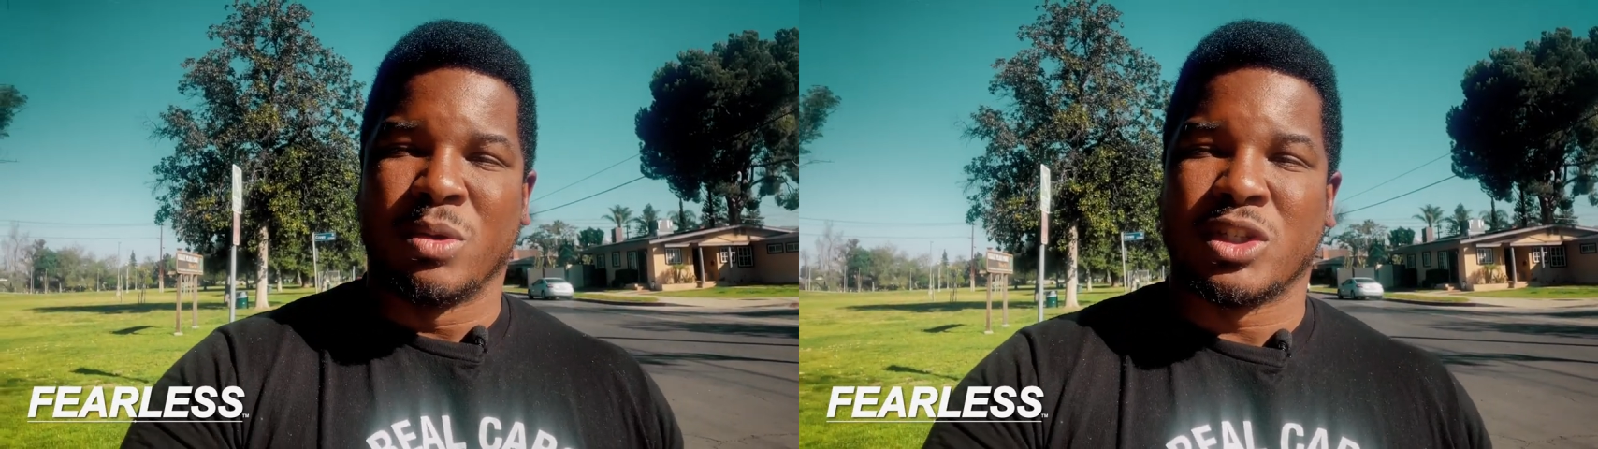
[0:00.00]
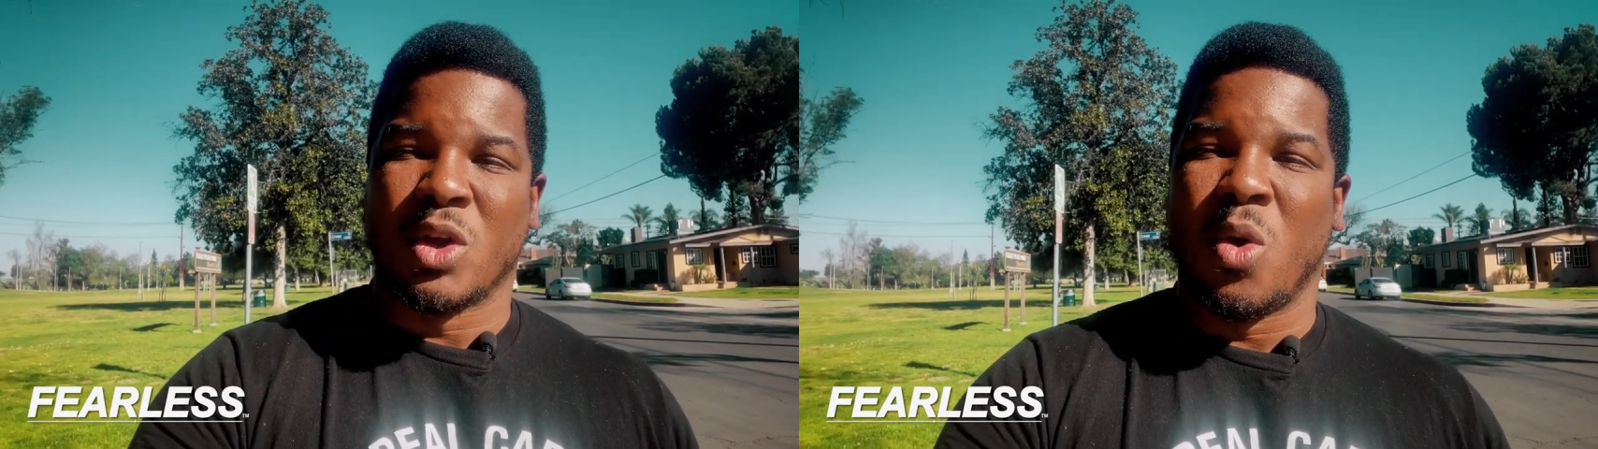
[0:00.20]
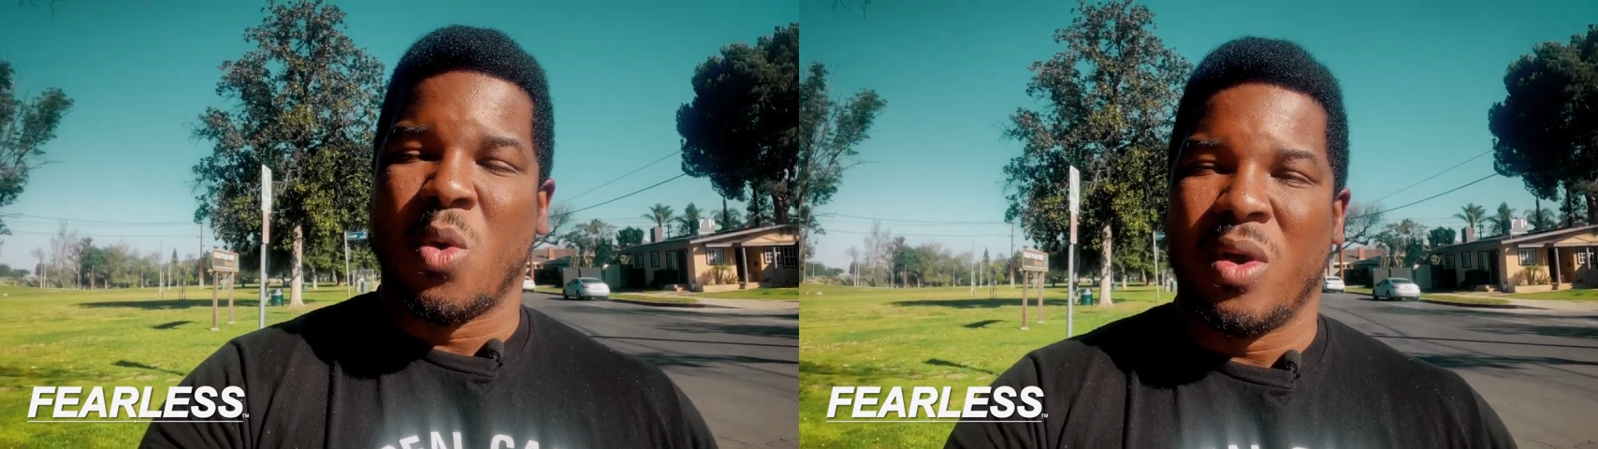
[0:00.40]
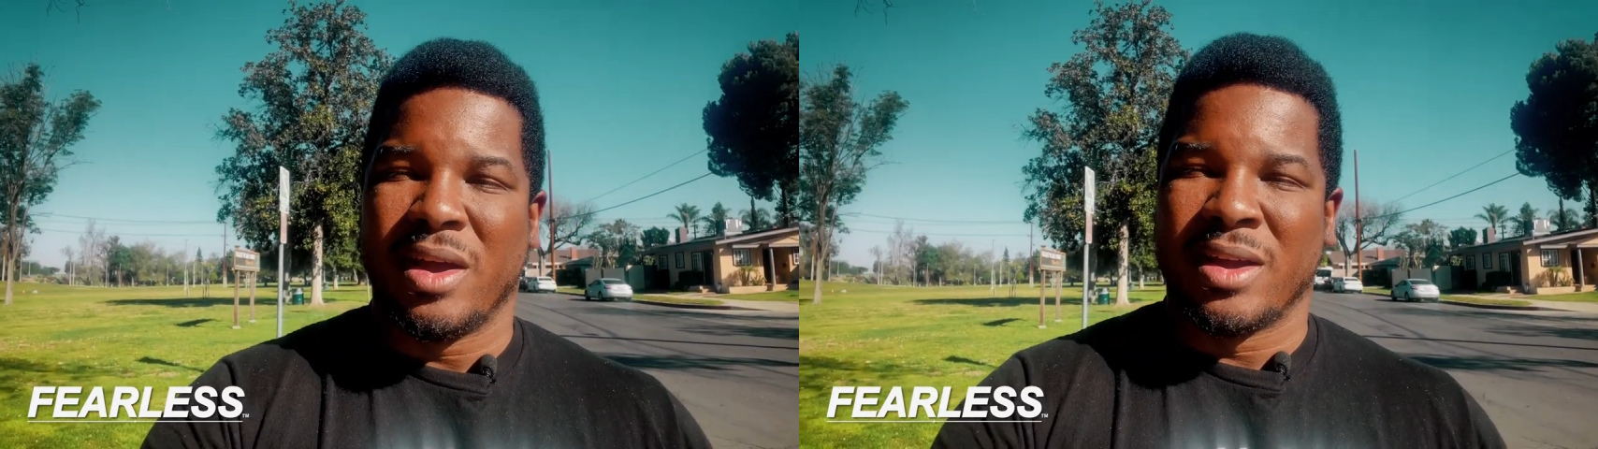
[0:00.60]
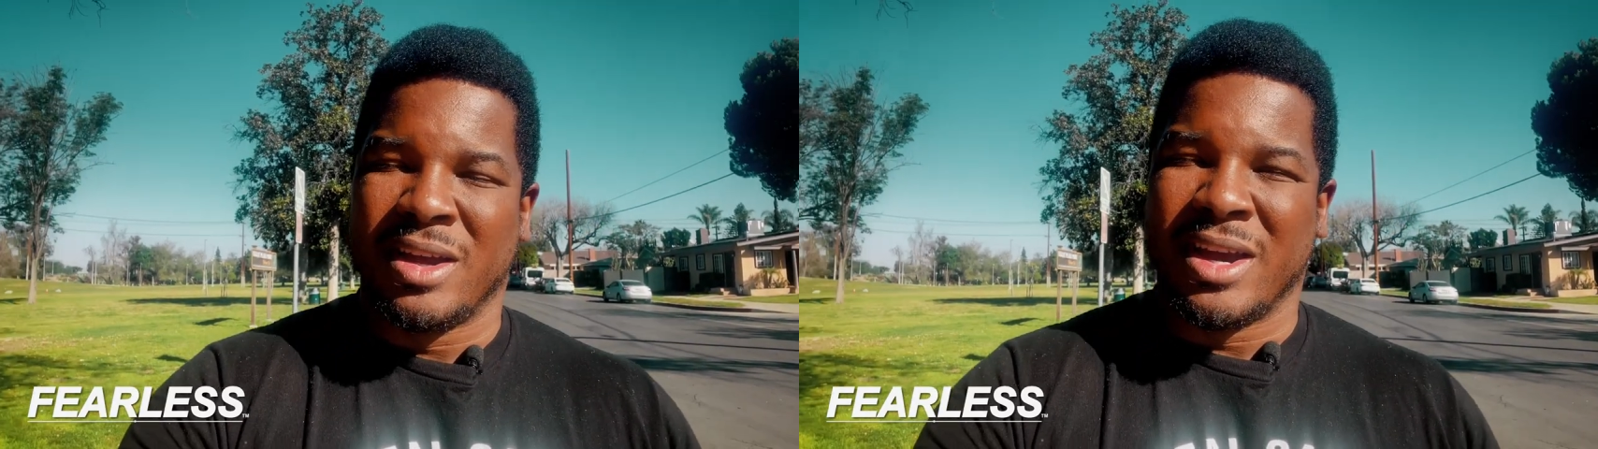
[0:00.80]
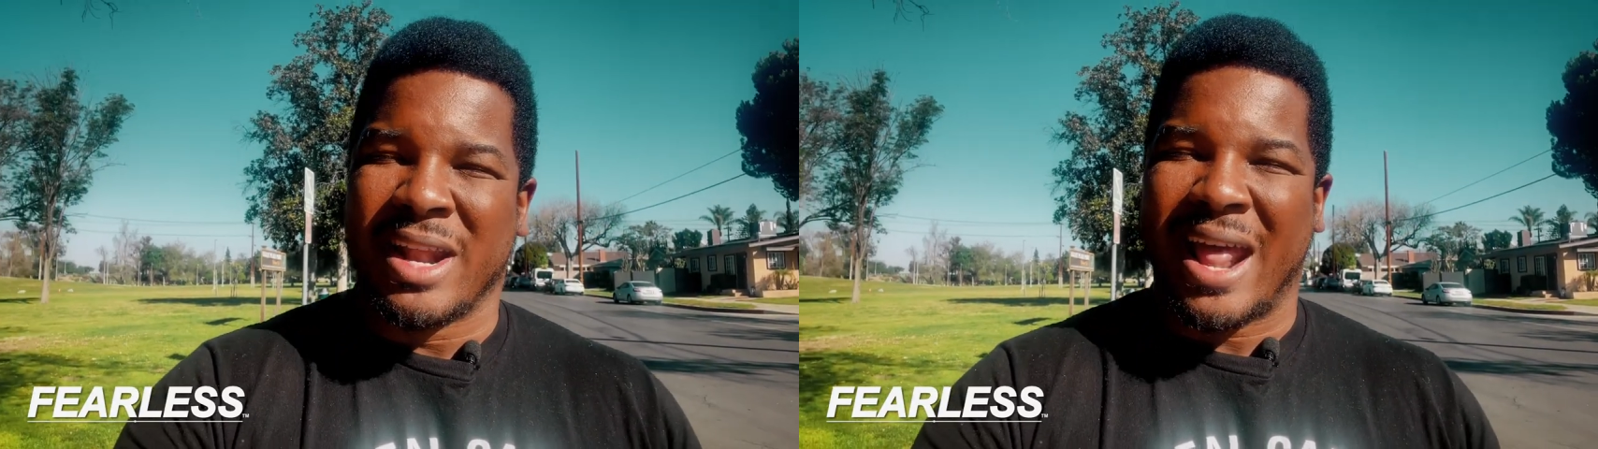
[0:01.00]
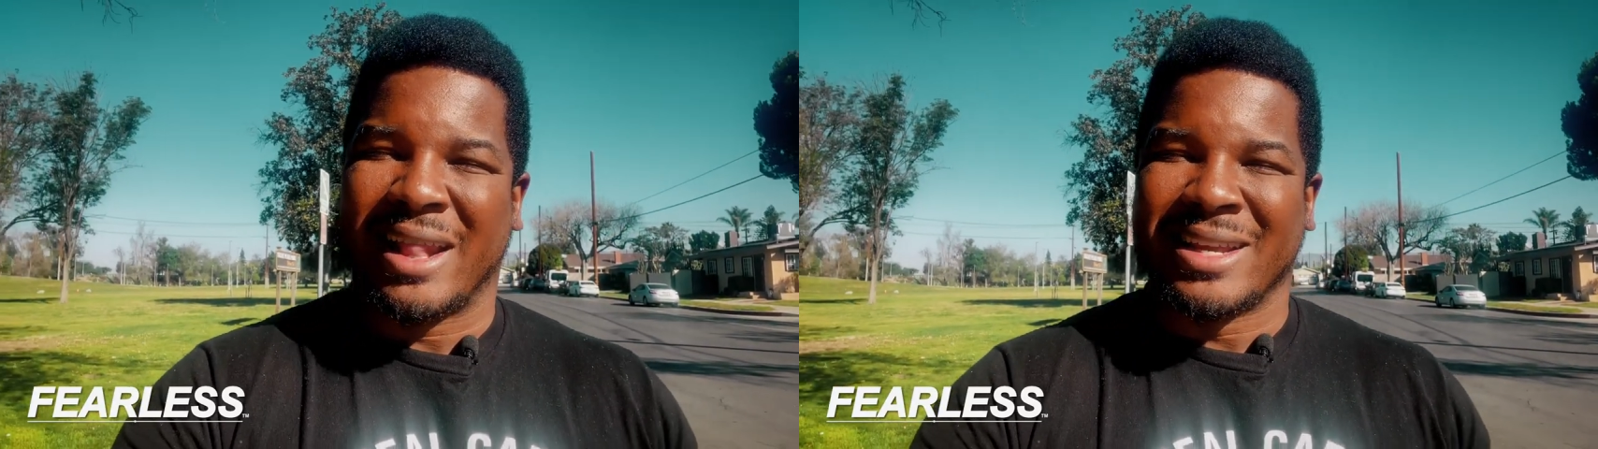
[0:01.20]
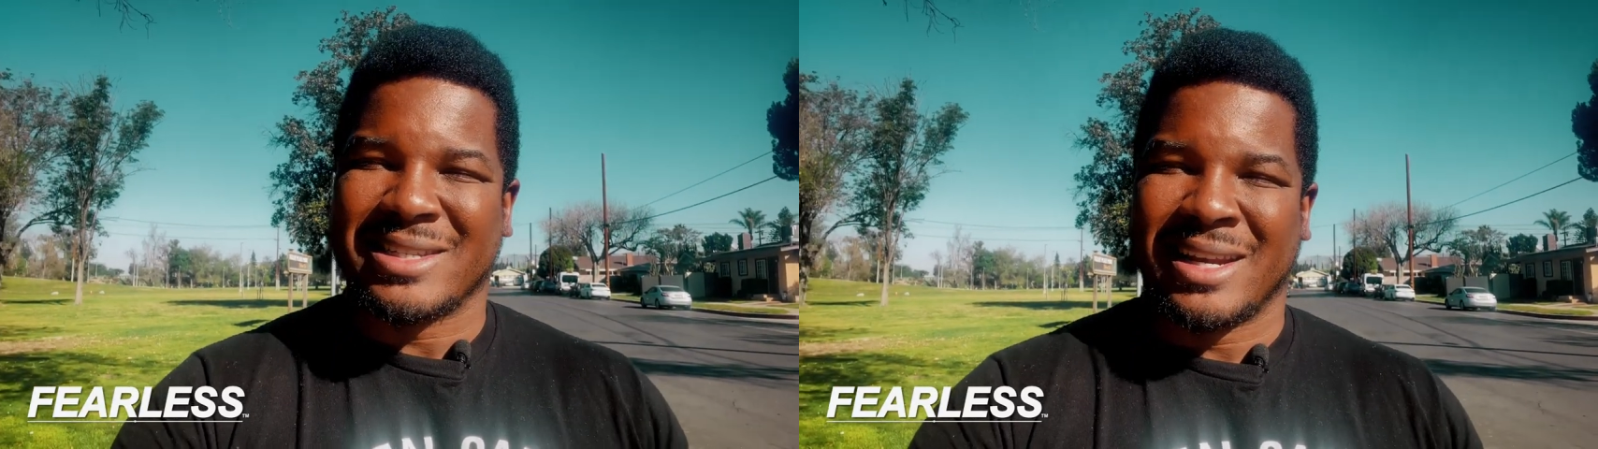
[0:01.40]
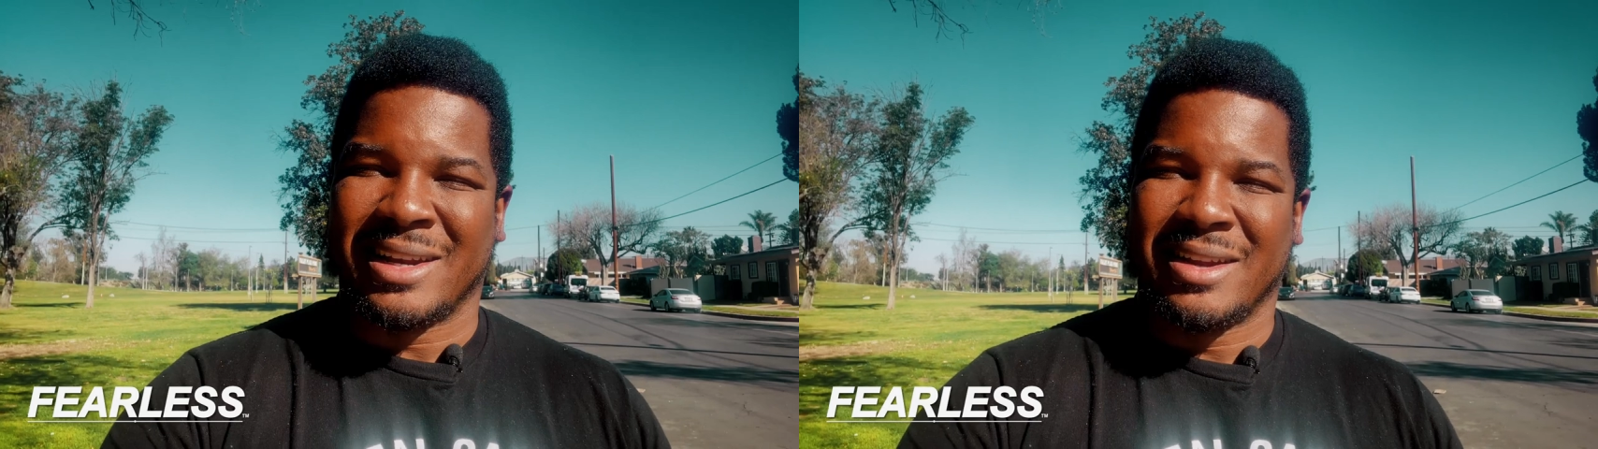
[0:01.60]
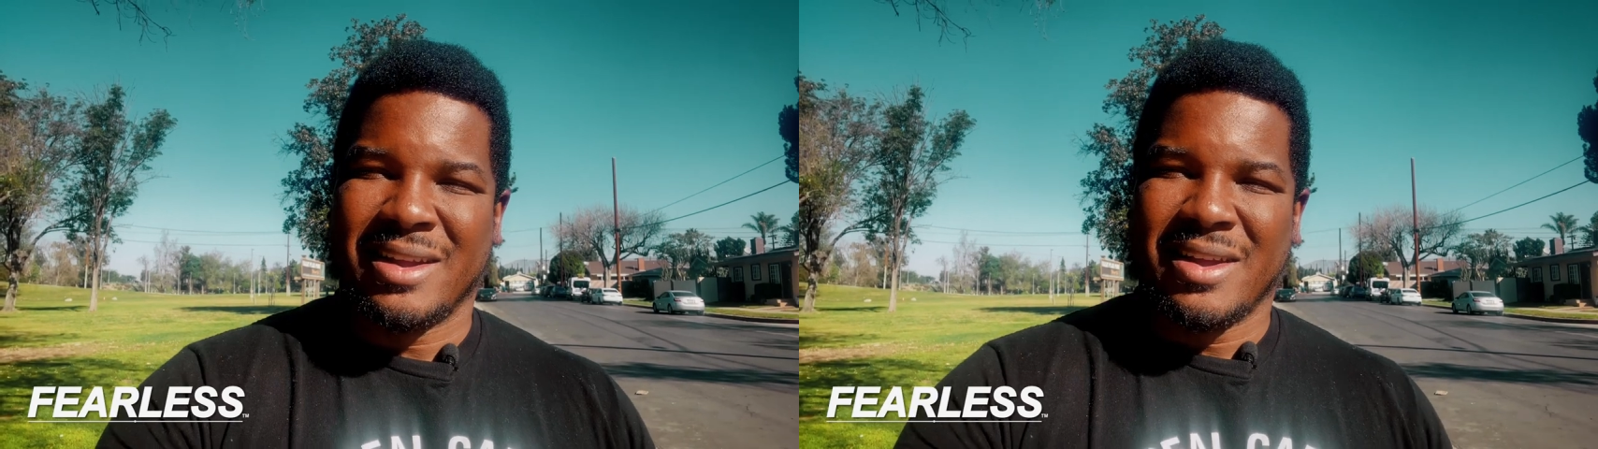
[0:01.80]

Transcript: are so good at listening.